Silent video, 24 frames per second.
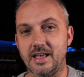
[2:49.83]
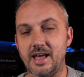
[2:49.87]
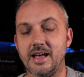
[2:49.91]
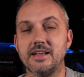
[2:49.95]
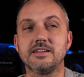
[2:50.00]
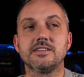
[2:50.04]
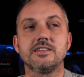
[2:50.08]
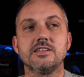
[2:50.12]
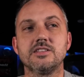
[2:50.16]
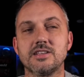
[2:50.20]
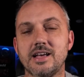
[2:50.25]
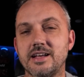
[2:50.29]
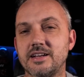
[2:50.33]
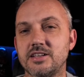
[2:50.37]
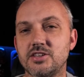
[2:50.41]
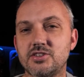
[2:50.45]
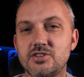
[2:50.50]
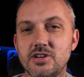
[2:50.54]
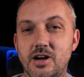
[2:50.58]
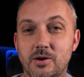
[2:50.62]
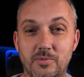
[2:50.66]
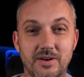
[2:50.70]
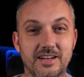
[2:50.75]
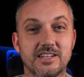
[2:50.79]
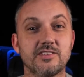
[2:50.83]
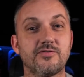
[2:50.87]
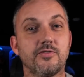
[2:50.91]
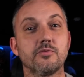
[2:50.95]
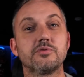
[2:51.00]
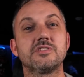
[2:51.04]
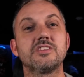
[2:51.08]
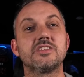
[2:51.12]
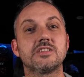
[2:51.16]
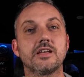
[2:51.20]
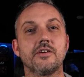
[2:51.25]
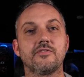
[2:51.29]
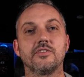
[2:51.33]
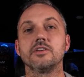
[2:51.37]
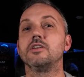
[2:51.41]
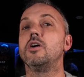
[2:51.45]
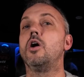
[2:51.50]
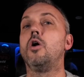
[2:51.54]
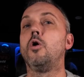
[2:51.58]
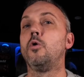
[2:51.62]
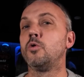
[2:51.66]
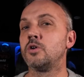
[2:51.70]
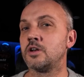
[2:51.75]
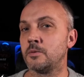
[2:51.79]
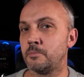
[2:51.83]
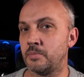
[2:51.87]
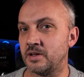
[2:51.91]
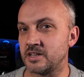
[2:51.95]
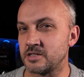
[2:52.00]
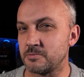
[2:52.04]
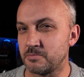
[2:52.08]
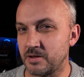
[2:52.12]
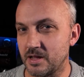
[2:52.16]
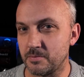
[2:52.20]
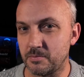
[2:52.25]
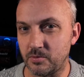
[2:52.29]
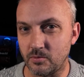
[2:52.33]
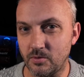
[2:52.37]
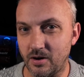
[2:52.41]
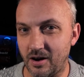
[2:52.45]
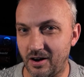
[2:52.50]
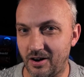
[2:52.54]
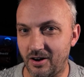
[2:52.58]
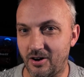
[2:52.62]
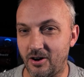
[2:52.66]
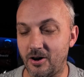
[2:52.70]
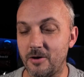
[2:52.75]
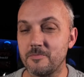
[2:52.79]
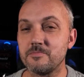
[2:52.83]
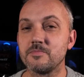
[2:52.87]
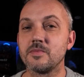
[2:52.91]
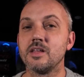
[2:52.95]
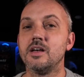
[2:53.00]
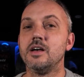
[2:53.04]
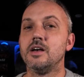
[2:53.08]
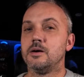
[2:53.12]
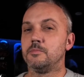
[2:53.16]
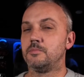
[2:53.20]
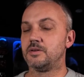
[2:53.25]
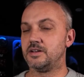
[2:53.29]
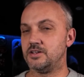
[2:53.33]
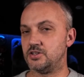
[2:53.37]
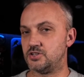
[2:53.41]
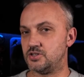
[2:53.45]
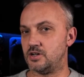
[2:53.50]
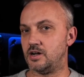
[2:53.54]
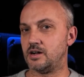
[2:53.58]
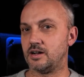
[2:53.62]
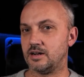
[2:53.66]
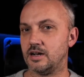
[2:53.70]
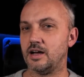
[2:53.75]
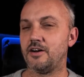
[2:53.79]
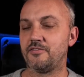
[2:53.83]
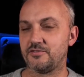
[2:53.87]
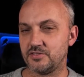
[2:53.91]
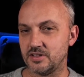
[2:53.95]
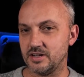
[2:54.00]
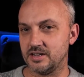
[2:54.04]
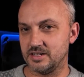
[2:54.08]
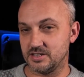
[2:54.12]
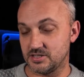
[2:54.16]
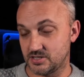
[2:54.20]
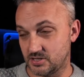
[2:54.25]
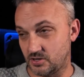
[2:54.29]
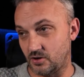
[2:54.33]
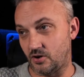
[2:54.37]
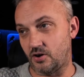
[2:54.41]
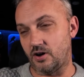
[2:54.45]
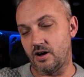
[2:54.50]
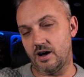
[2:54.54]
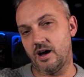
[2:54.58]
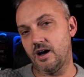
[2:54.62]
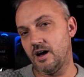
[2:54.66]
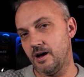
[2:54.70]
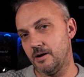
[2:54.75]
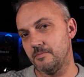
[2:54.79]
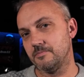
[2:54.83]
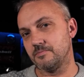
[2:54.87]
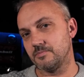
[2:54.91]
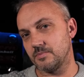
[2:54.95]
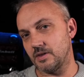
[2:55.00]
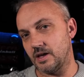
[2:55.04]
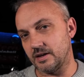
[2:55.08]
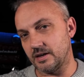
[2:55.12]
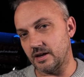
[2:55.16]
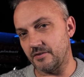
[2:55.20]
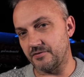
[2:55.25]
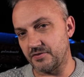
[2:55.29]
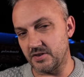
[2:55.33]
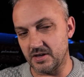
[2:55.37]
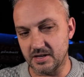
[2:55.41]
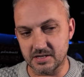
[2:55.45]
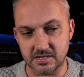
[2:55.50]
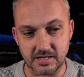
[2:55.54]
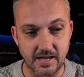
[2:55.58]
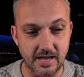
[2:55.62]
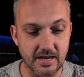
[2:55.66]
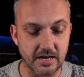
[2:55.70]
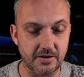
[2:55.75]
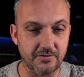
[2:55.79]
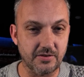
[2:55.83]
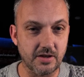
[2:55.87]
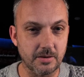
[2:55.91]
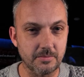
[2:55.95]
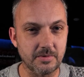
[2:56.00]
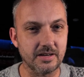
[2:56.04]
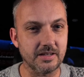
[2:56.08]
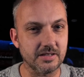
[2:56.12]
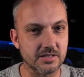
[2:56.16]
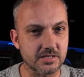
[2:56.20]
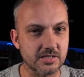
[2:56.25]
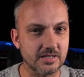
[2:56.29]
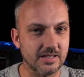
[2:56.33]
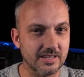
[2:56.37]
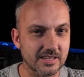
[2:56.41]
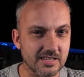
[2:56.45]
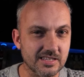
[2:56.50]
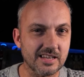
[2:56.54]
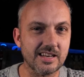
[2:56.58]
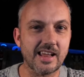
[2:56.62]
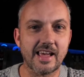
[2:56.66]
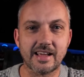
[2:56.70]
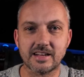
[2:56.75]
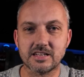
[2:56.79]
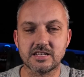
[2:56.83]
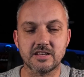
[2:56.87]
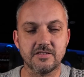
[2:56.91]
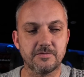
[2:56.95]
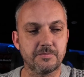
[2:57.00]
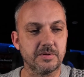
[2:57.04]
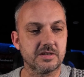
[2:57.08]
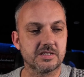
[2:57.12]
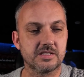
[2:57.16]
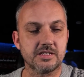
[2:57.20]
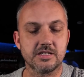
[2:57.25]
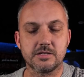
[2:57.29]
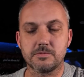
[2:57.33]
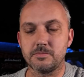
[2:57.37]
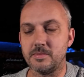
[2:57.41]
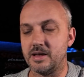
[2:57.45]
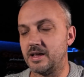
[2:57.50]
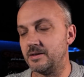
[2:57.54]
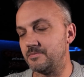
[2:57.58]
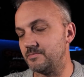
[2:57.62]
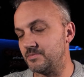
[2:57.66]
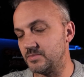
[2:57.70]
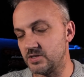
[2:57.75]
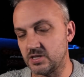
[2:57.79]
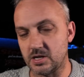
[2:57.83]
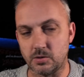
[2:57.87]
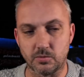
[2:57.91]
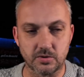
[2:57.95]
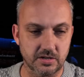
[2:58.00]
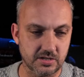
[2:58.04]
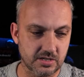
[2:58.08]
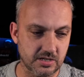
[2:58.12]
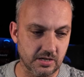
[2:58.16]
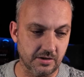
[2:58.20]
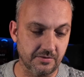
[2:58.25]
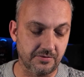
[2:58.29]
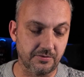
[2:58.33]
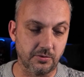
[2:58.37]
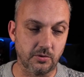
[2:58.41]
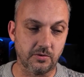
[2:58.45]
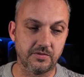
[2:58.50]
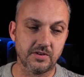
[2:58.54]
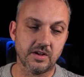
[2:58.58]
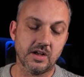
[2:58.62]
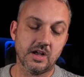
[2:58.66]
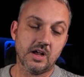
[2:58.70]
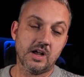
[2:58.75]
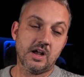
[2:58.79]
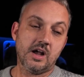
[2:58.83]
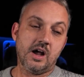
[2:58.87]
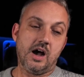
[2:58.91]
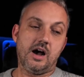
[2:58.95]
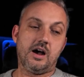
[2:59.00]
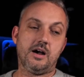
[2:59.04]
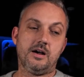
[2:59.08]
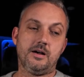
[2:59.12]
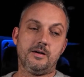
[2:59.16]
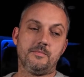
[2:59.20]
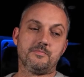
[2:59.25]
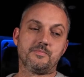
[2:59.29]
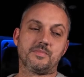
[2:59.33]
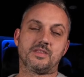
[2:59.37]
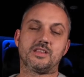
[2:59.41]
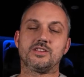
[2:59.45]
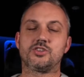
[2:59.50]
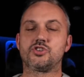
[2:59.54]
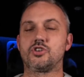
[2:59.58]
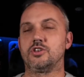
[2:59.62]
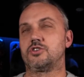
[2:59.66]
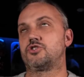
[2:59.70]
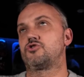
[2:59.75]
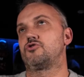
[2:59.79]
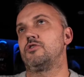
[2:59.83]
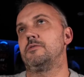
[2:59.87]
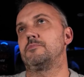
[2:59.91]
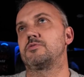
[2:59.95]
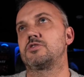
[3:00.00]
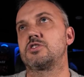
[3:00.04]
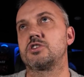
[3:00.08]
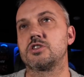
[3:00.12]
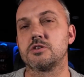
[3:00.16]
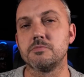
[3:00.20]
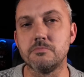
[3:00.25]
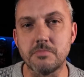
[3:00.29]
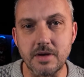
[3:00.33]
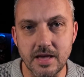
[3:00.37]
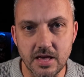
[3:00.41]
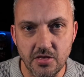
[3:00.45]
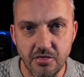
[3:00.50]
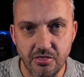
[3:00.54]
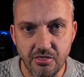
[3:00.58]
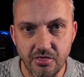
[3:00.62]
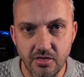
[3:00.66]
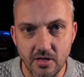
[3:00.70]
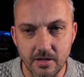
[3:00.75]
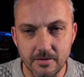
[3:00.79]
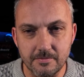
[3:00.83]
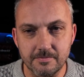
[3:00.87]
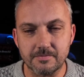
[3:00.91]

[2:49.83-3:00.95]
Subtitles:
And he's young. Well, he's 47. All the best people are. But he's young enough that he's got enough years ahead of him and he's an active businessman, so on and so forth. To Tripp Smith.